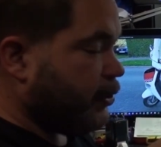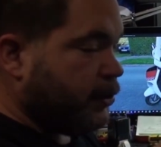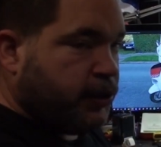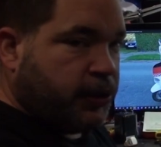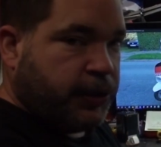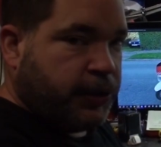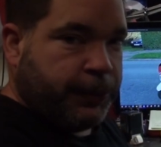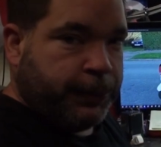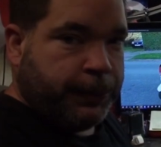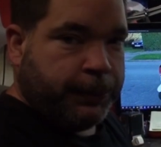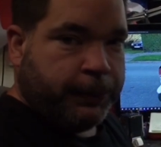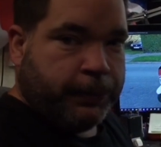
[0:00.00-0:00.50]

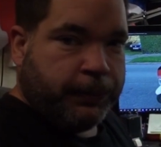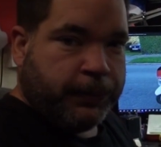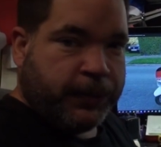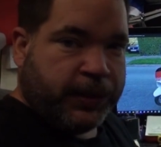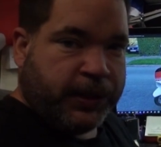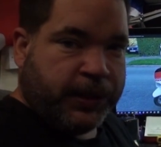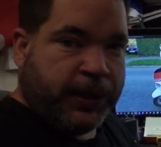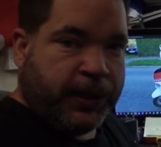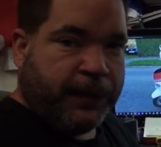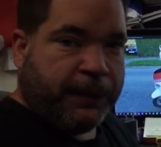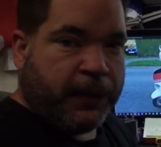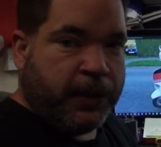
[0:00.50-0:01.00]
some
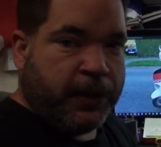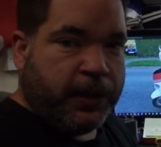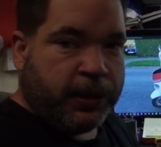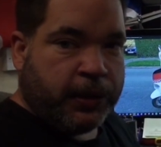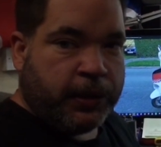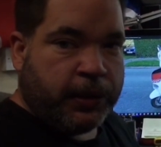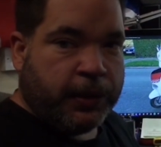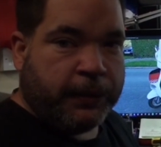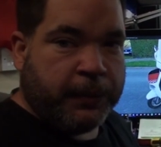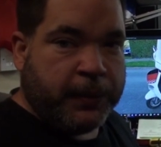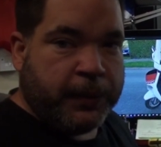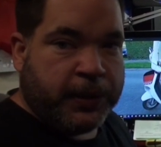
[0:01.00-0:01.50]
stuff that I
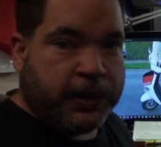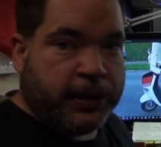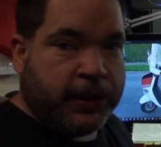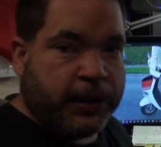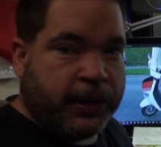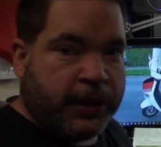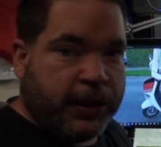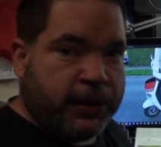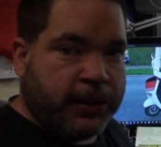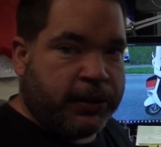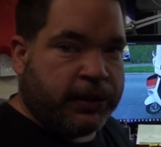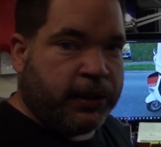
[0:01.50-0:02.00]
got from the
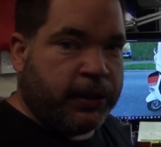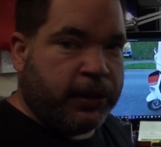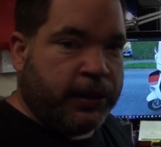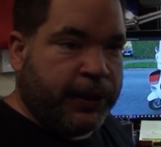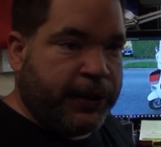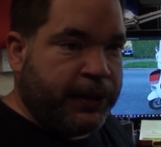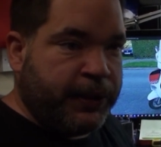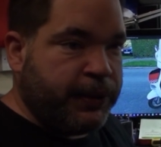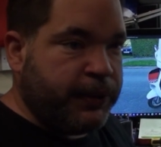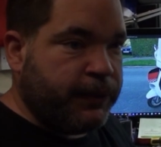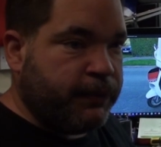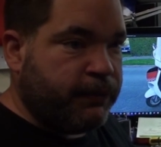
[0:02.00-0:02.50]
diecast
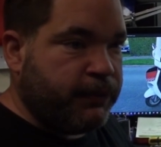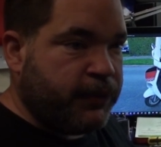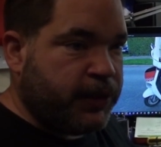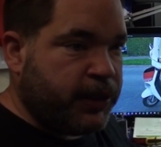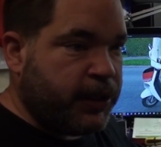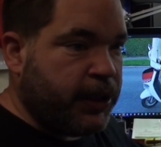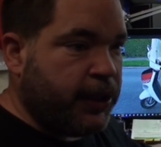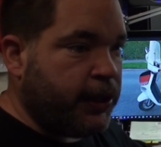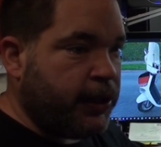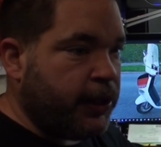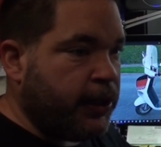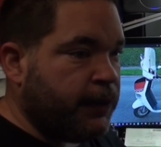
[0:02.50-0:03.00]
guy on
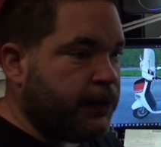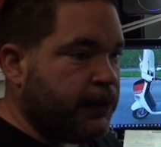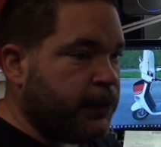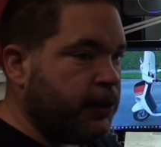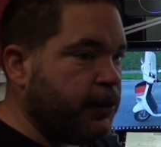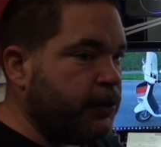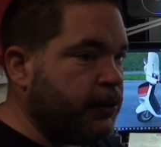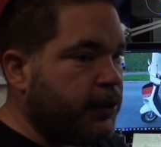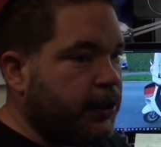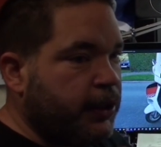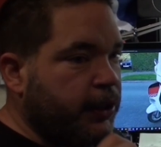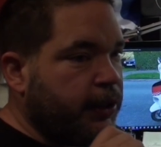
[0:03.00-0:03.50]
Saturday
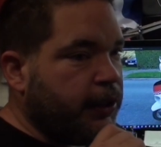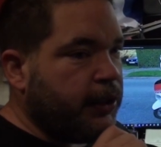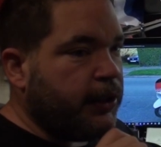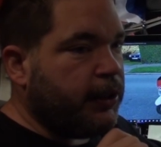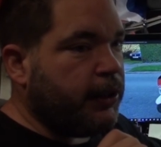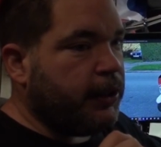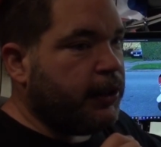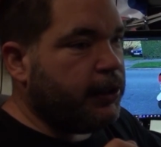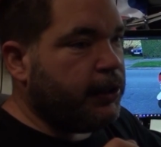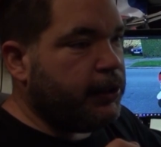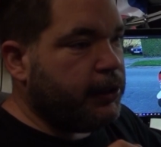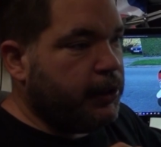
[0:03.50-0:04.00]
afternoon.
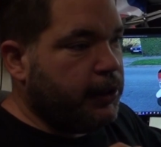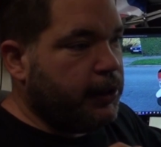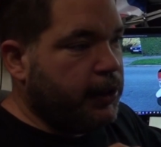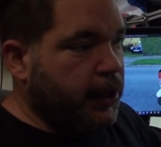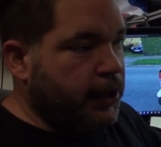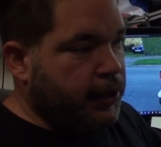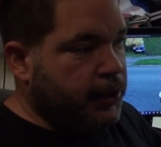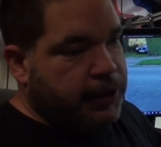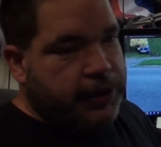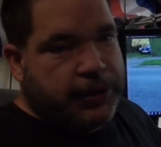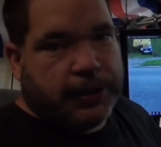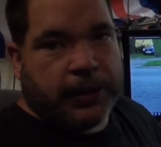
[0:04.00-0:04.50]

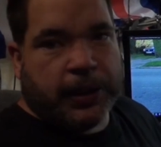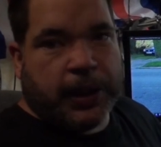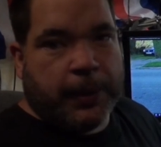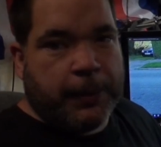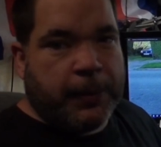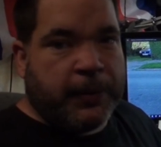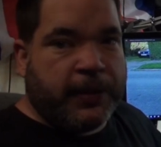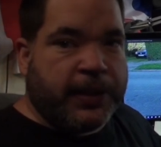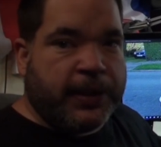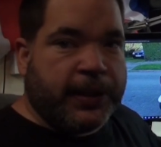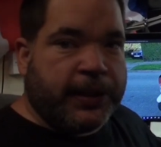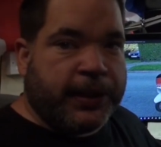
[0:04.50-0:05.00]
And then there's a
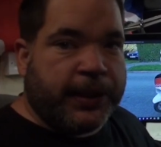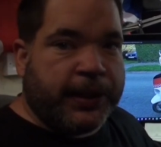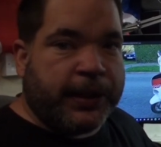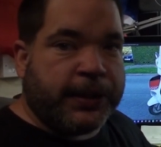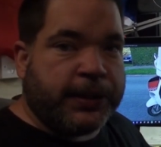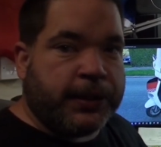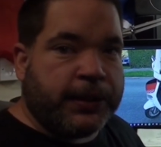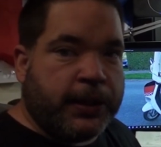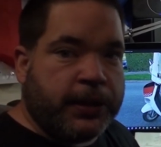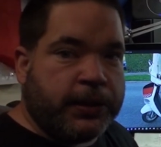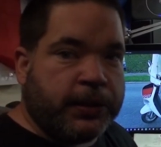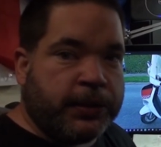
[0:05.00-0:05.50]
couple of other
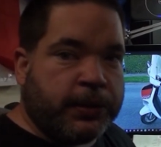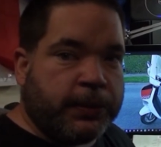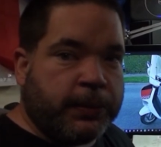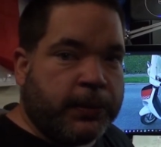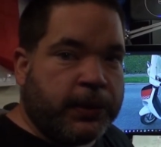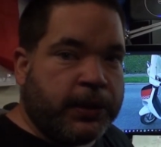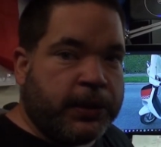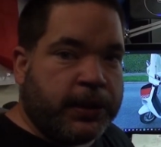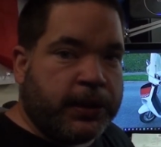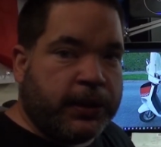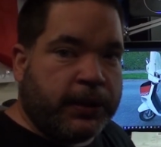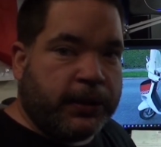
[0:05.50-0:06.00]
things that I just
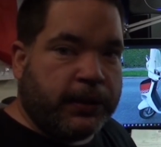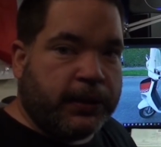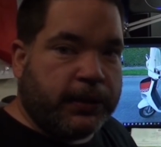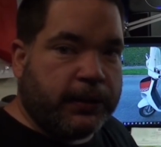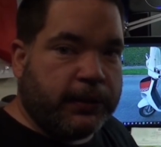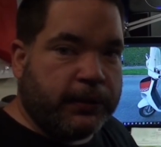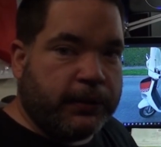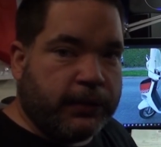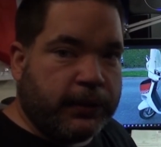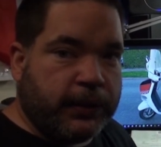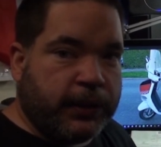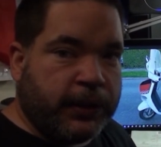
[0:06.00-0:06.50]
wanted to
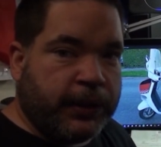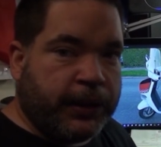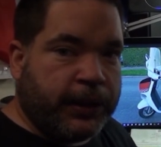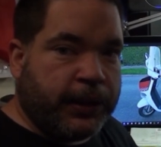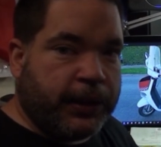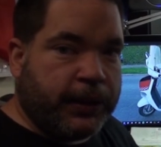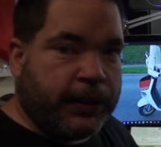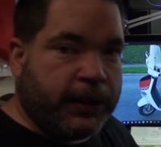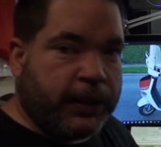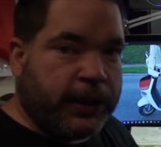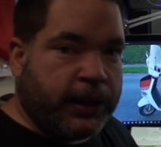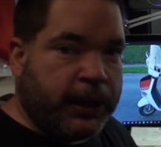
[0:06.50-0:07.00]

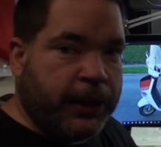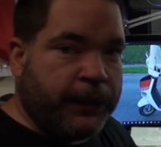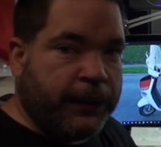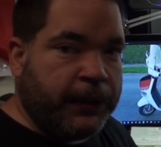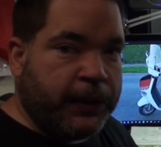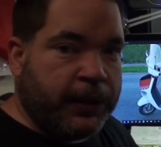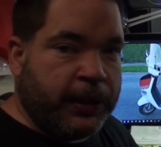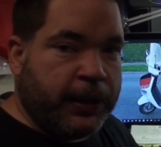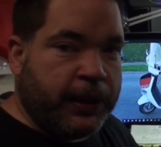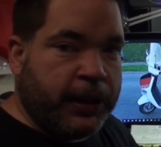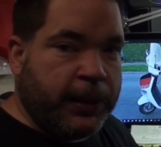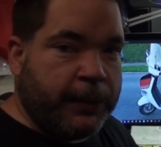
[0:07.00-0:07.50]

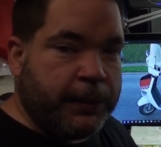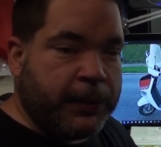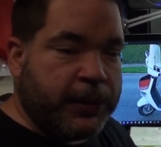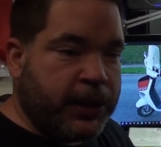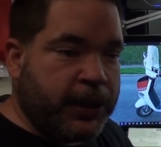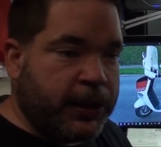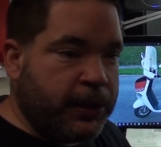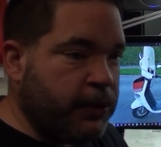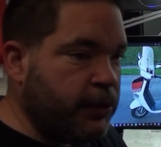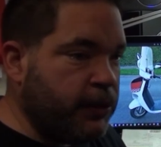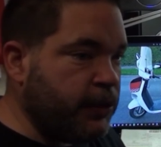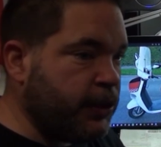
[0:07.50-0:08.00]
give you an
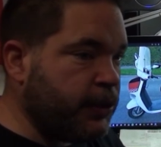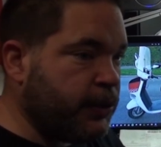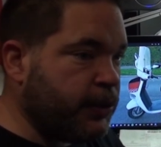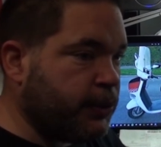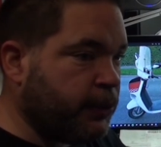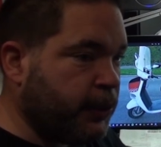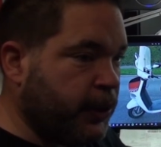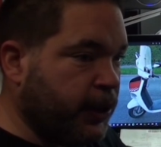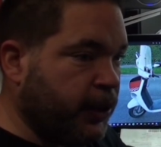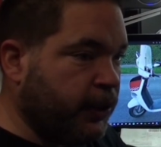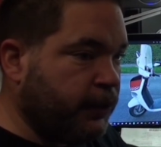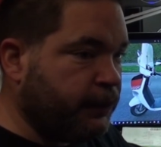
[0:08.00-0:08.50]
update on
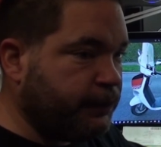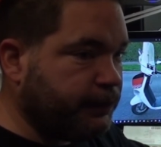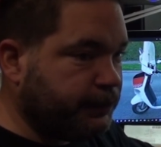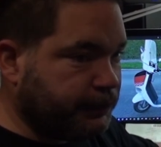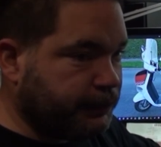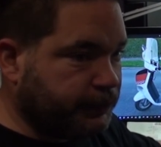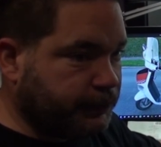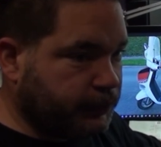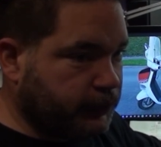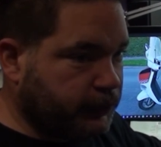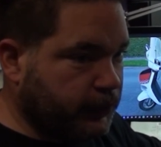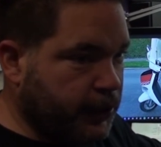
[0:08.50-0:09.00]
as well.
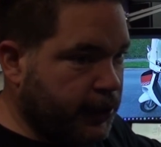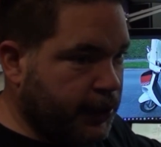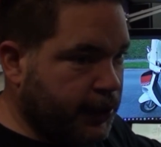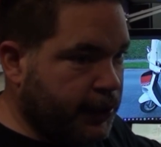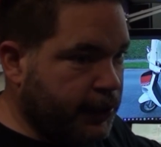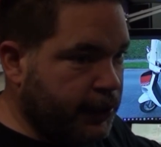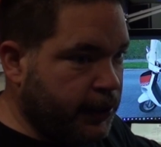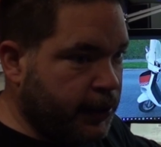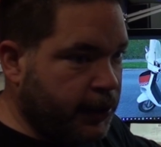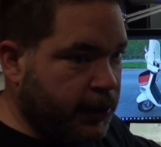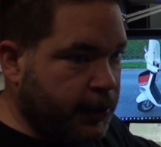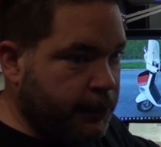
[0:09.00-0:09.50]

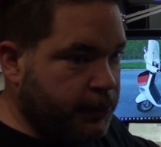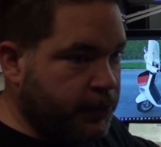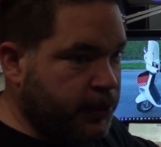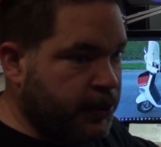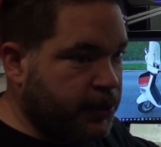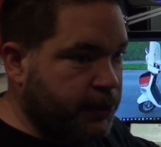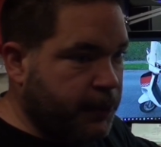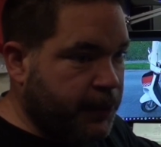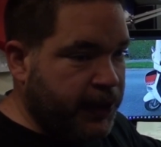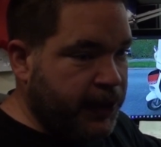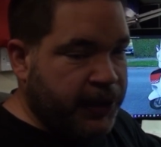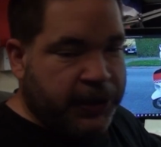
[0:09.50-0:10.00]
Um,
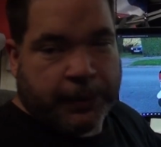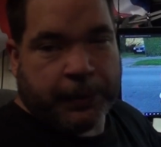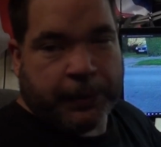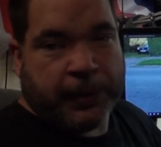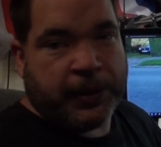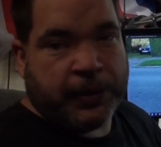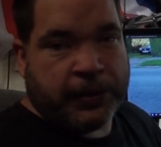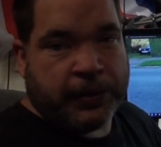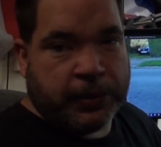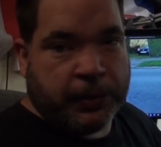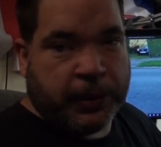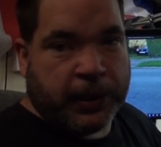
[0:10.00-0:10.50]
just some things I've
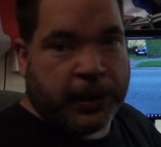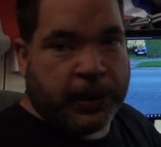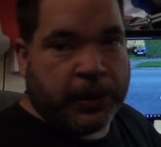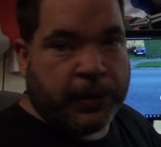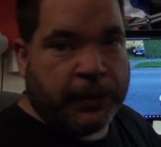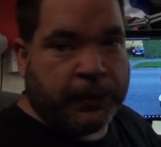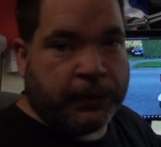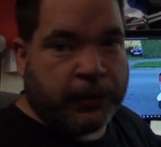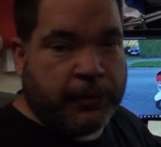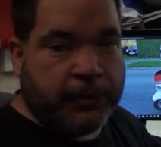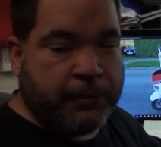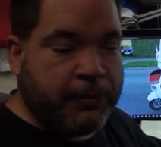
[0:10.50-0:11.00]
been doing
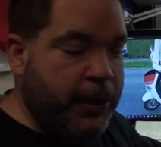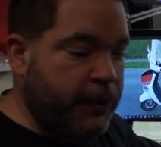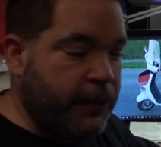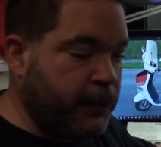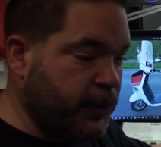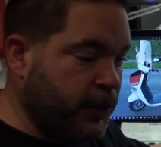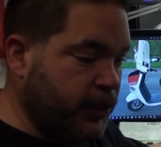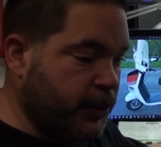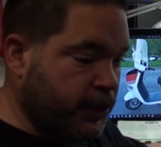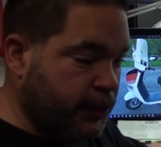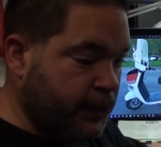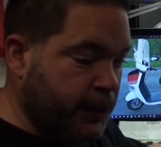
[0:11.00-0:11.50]
over at
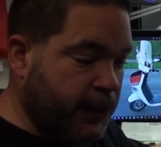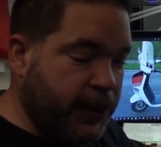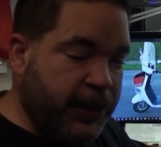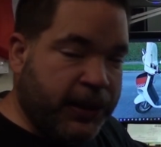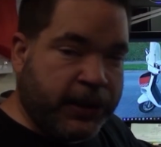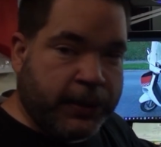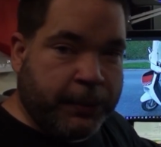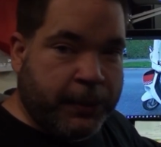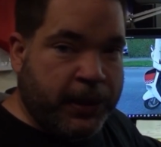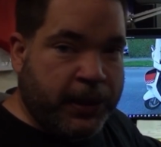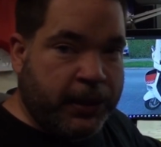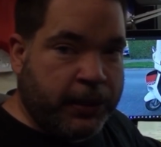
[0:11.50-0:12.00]
Mum's and some
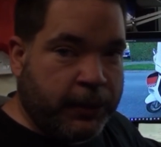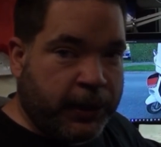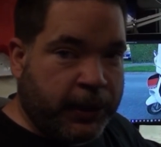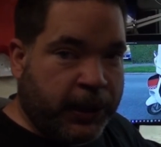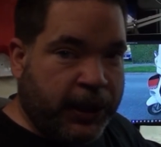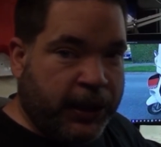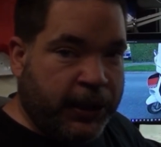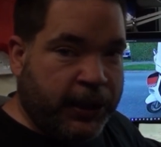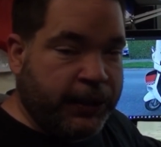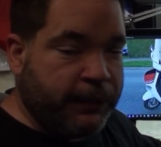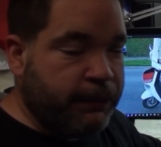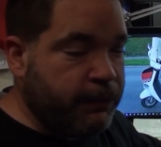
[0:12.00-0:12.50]
things I've been doing
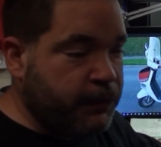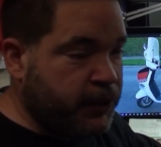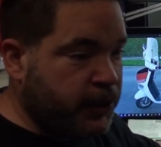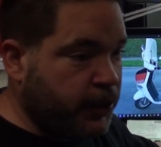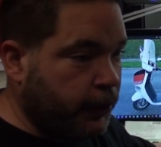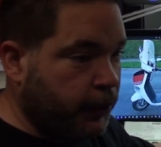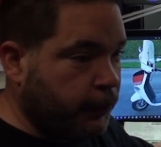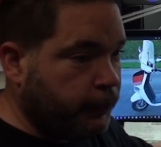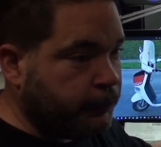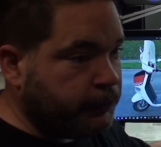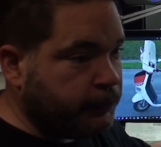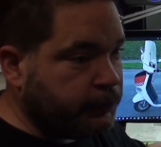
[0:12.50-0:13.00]
here.
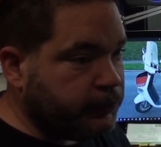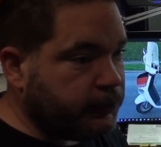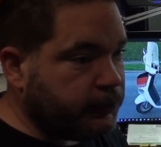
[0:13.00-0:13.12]
So,